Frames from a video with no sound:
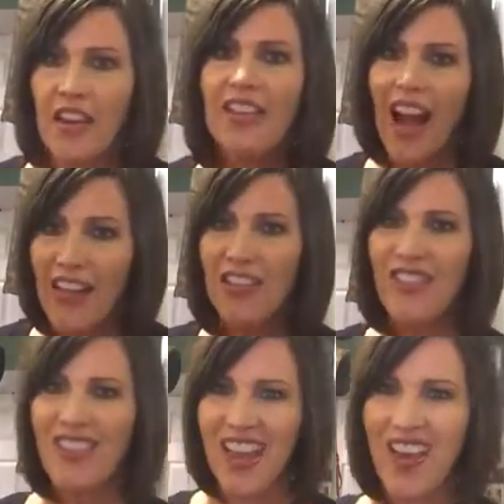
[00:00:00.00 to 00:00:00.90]
Did I
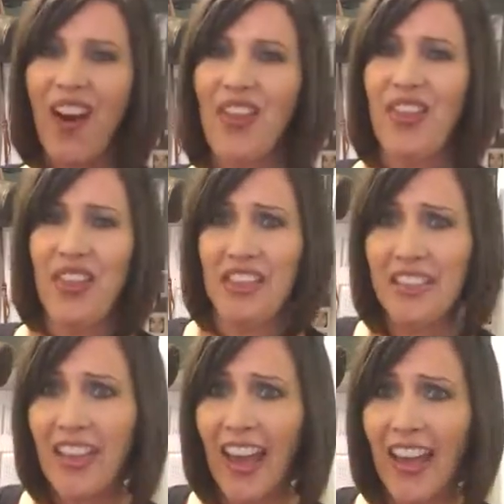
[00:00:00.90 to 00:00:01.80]
just say
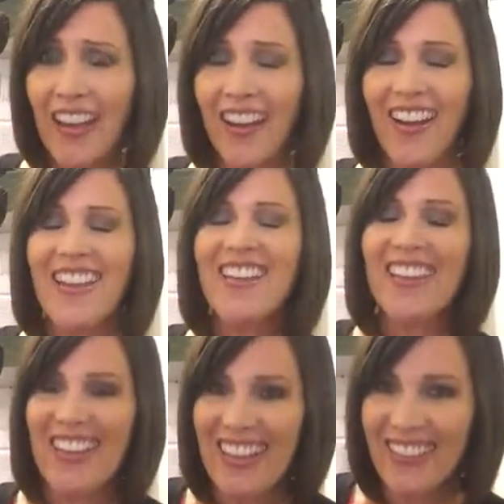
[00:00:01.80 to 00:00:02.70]
authenticate? Are you
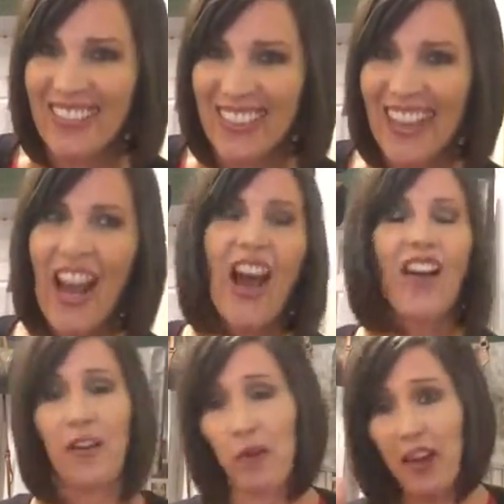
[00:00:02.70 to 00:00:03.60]
kidding me?
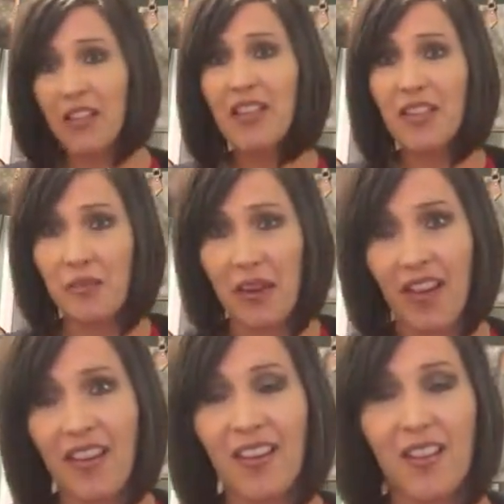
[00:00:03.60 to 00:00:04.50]
Okay, well, I just ate some
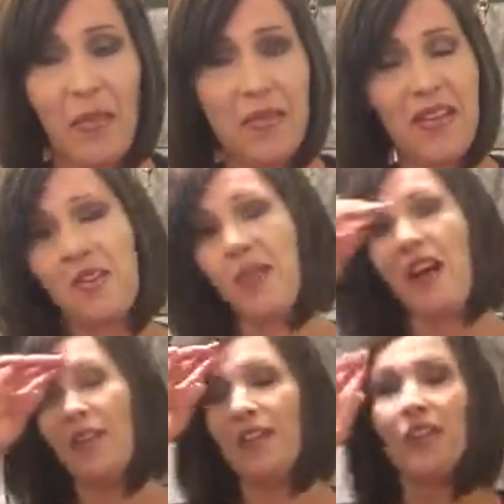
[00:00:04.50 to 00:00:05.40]
cake, so maybe that's
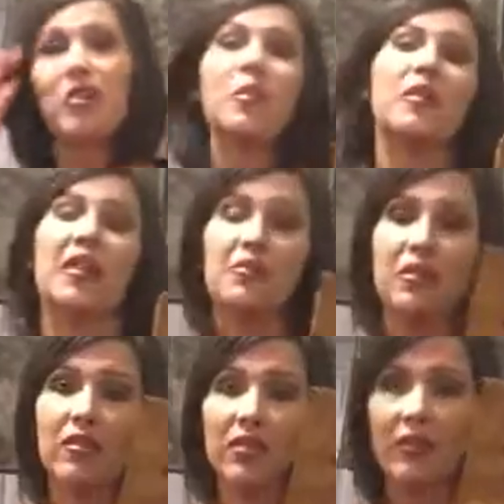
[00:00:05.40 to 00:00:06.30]
why. My daughter's birthday
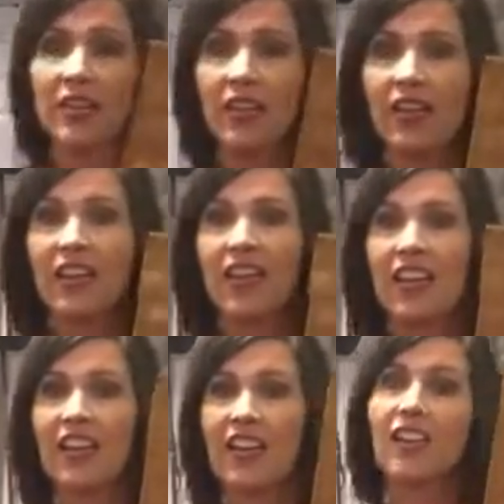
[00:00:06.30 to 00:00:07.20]
was over the weekend,
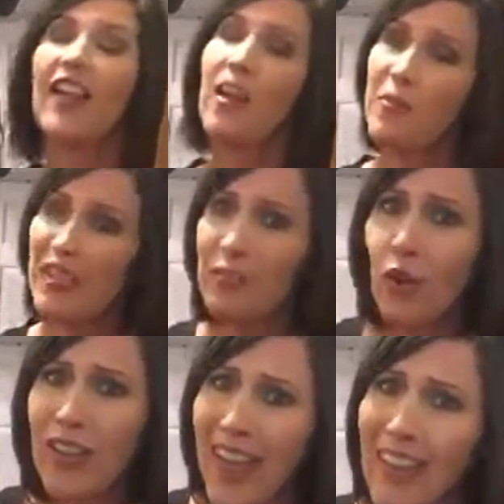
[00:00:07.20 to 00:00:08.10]
and I done had me some
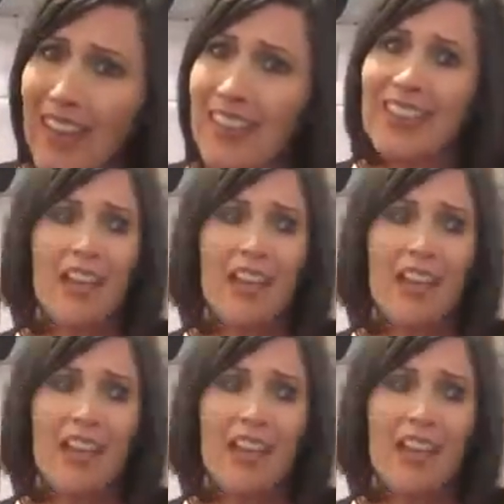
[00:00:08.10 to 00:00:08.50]
more cake.